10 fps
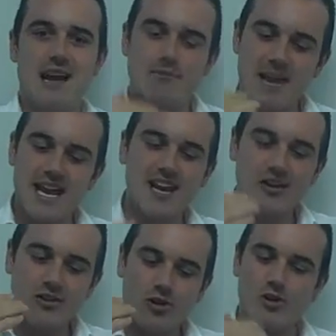And
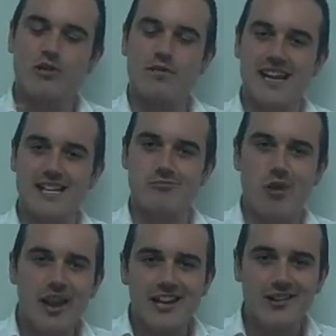being on your feet,
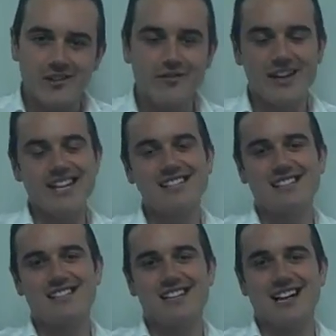working on your feet,
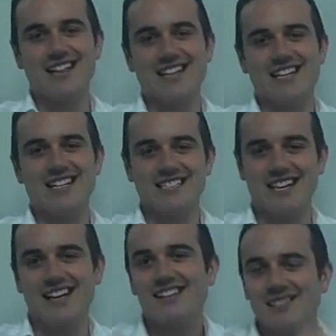I think is,
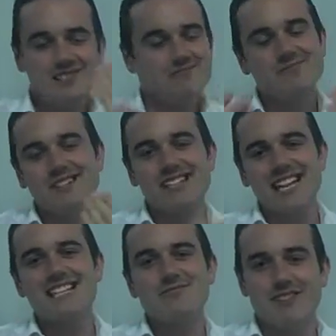
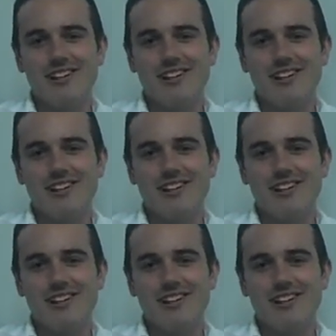that's